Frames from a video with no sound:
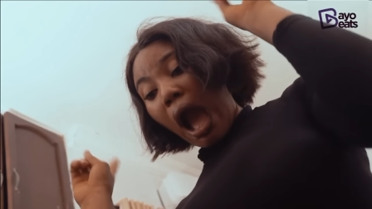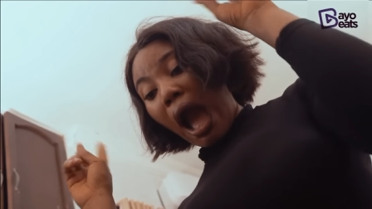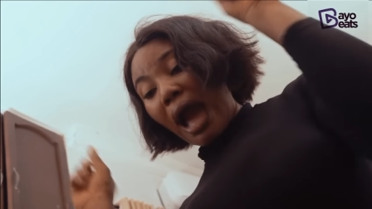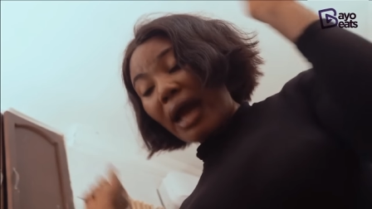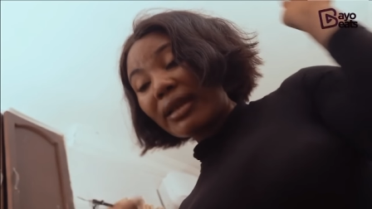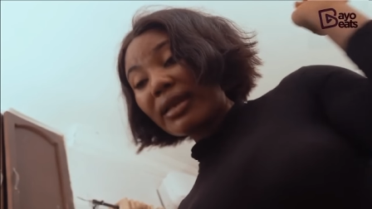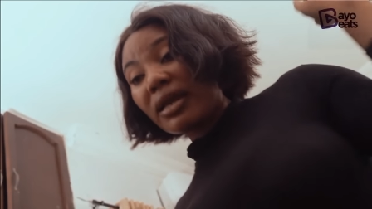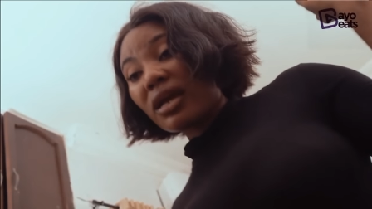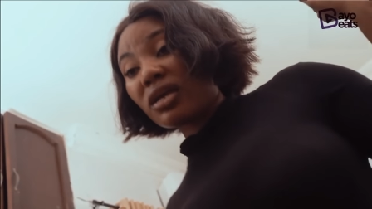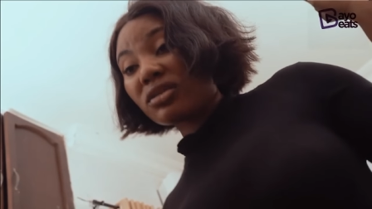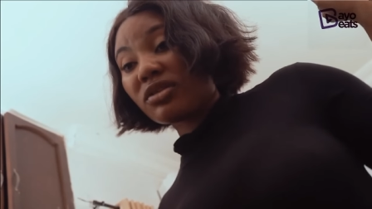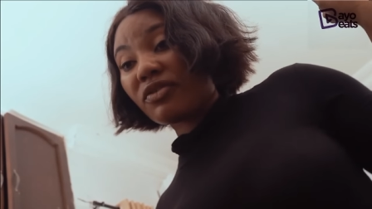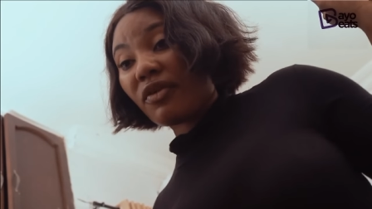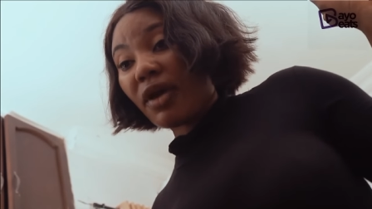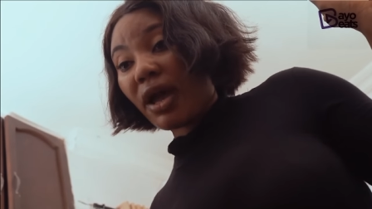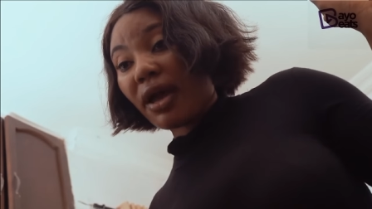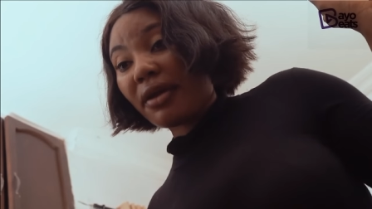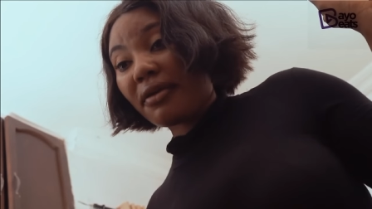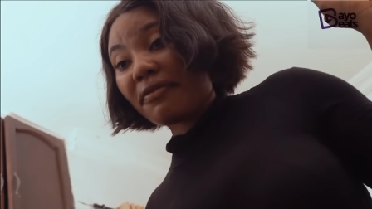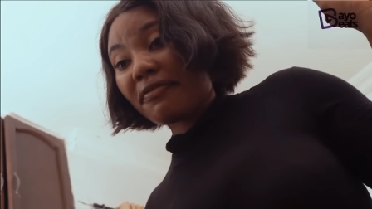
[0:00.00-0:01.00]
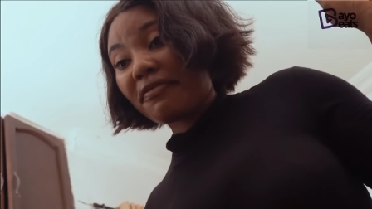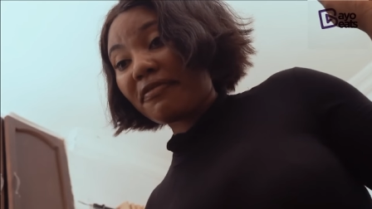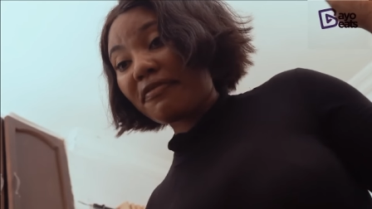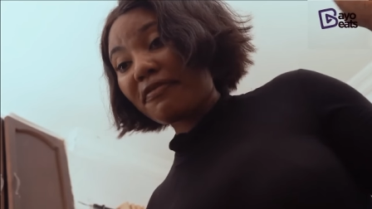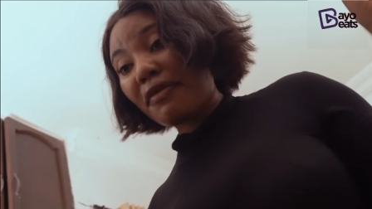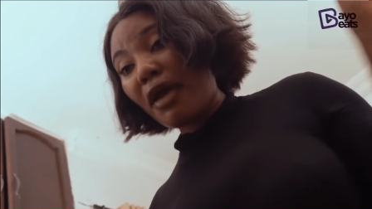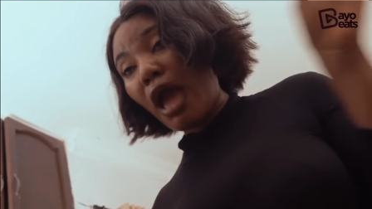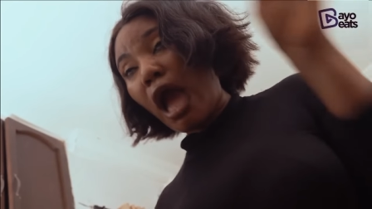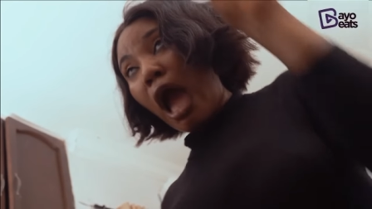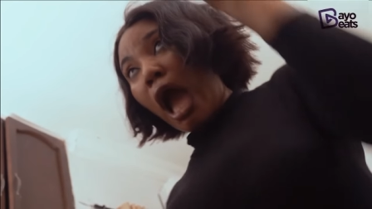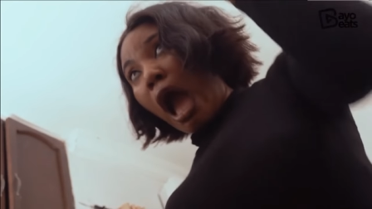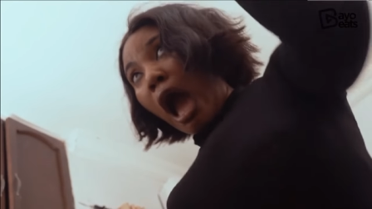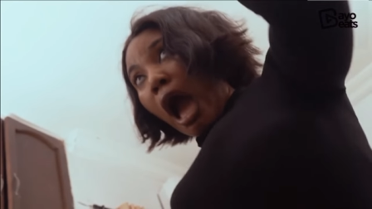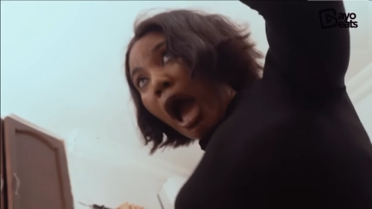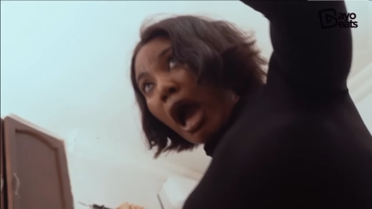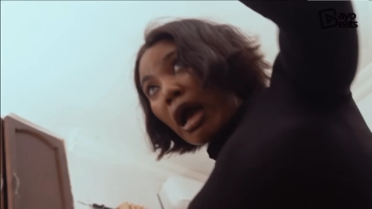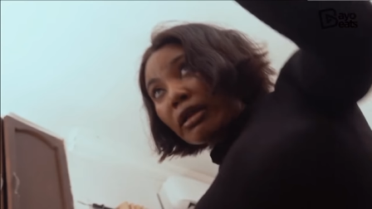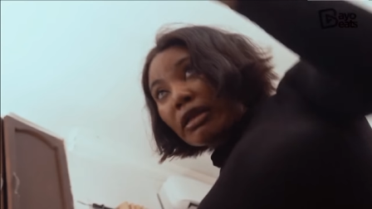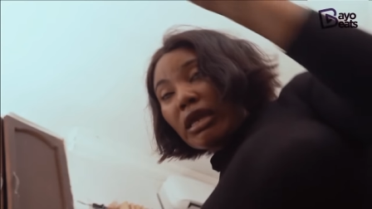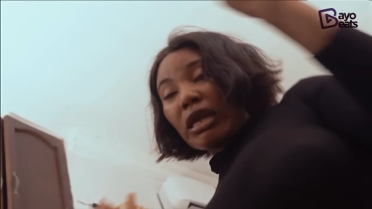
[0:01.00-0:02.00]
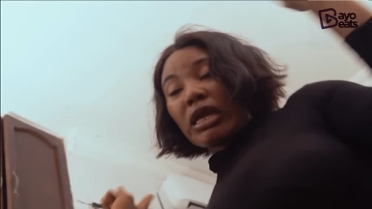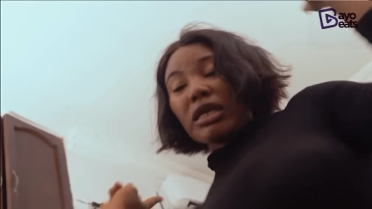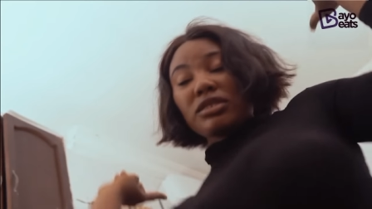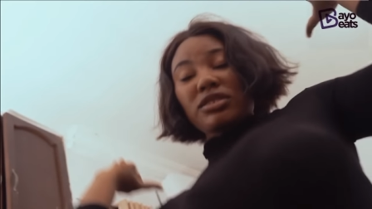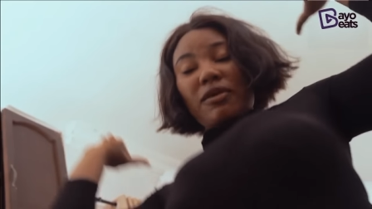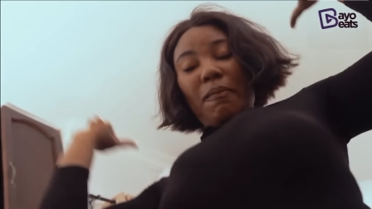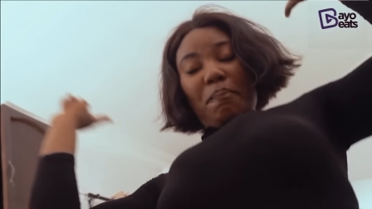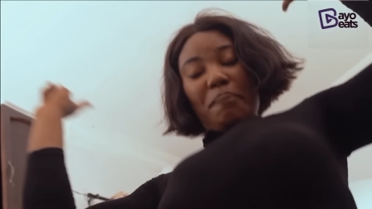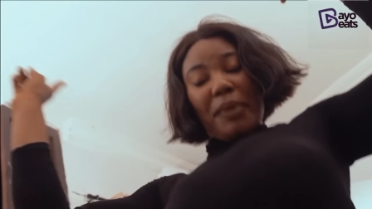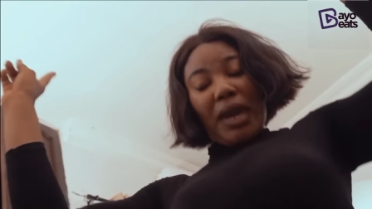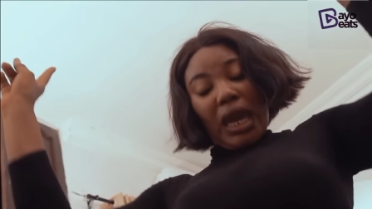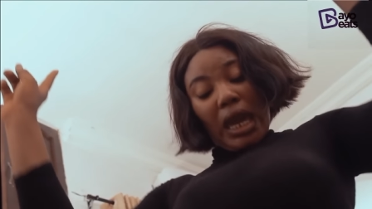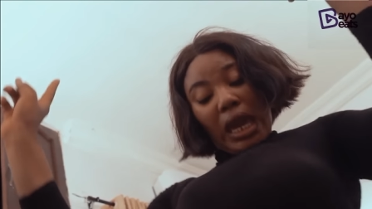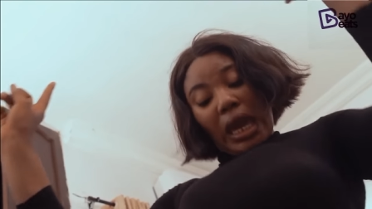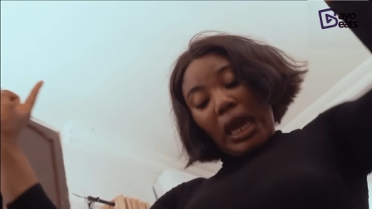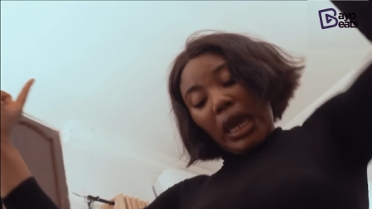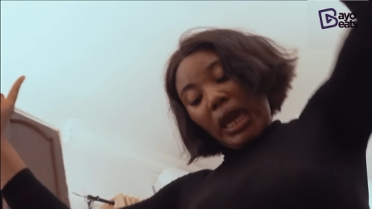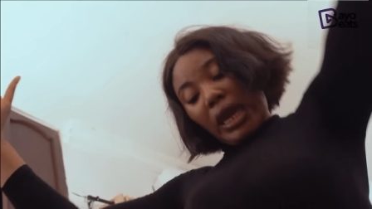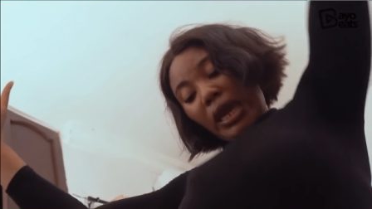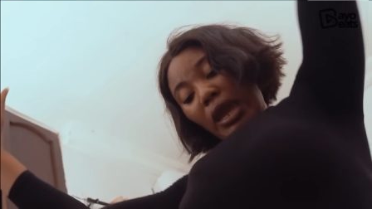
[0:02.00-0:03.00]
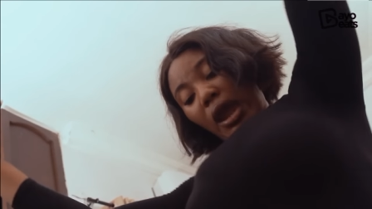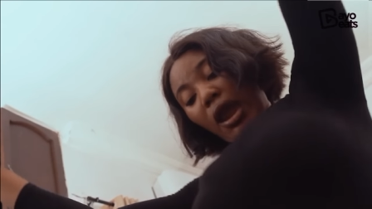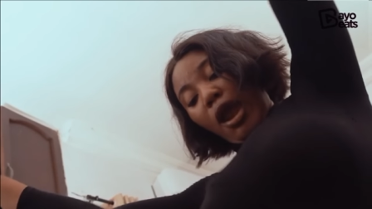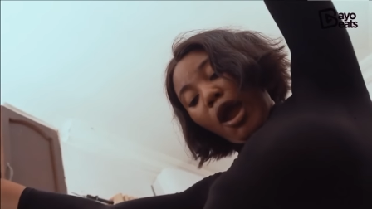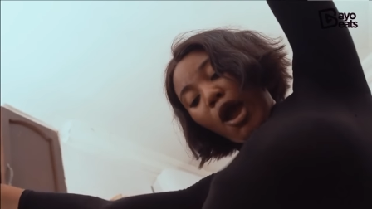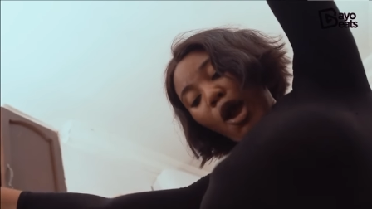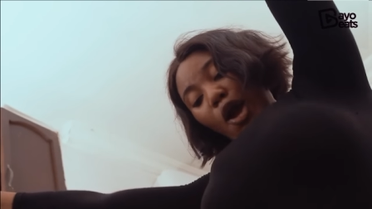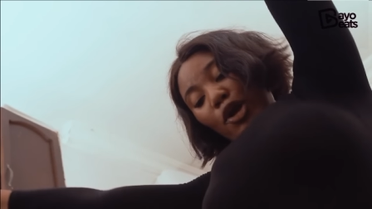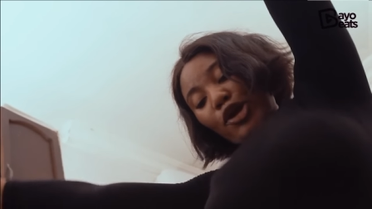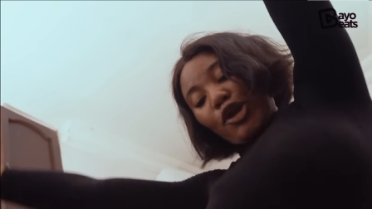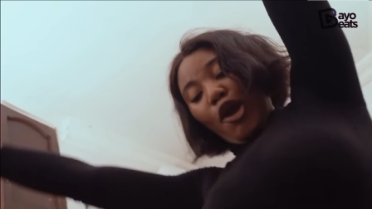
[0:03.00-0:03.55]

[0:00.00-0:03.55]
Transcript: Annie has arrived. Annie is a big girl,